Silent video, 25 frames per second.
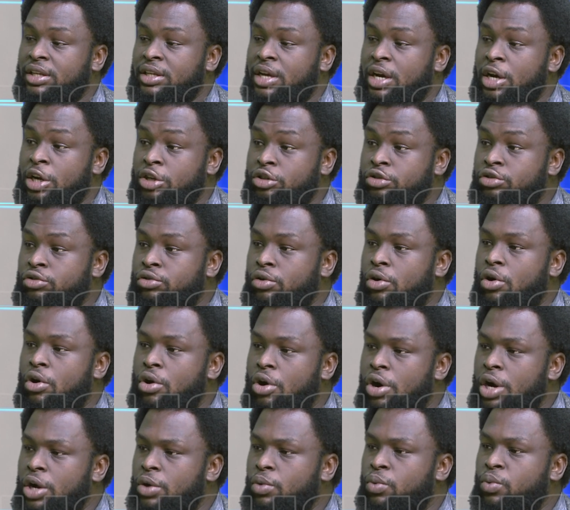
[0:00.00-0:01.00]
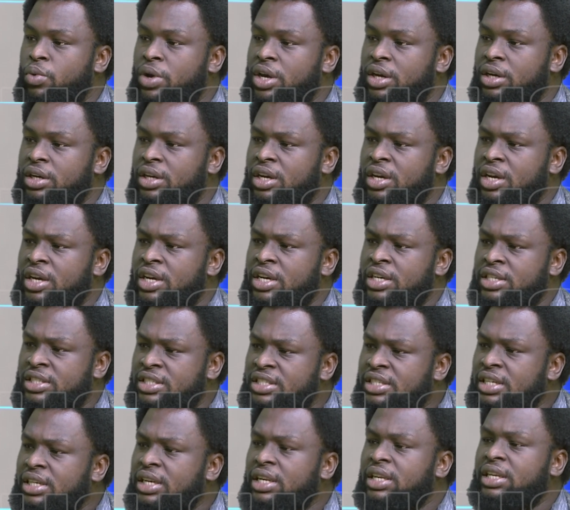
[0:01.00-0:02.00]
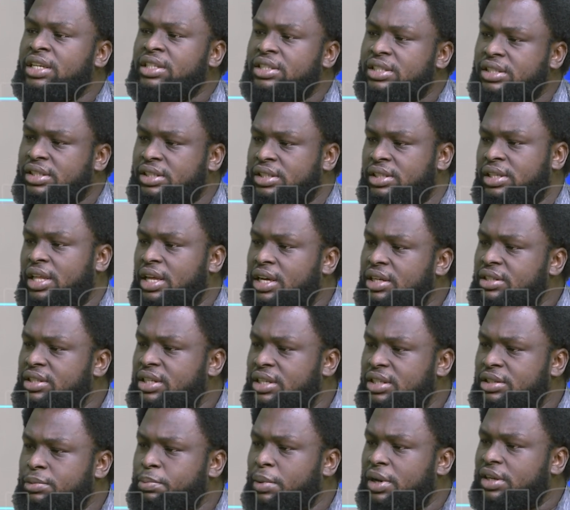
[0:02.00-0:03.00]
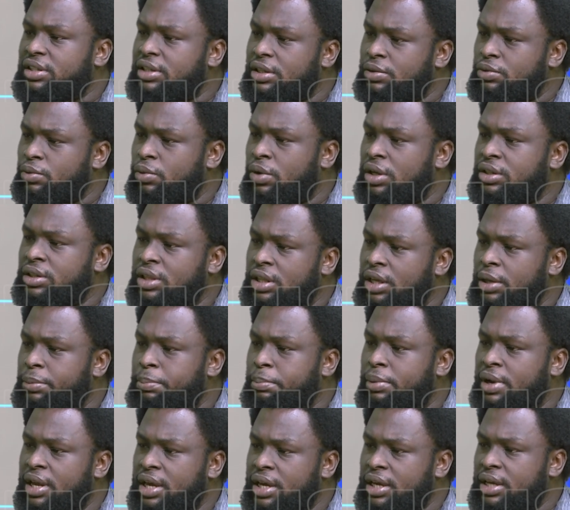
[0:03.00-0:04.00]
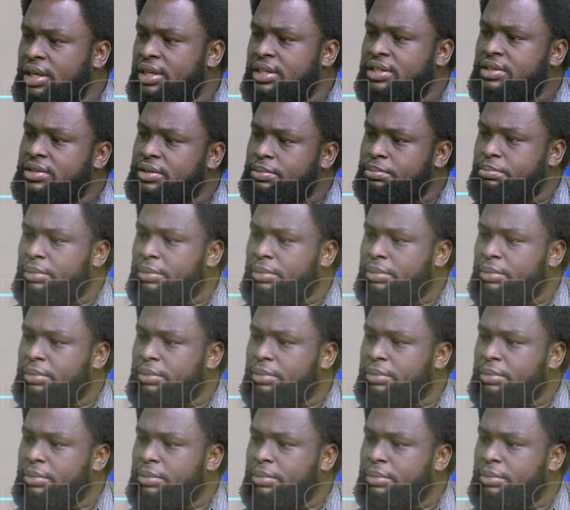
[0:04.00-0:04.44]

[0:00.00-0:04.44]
a draw or a win is the least that is expected when they play against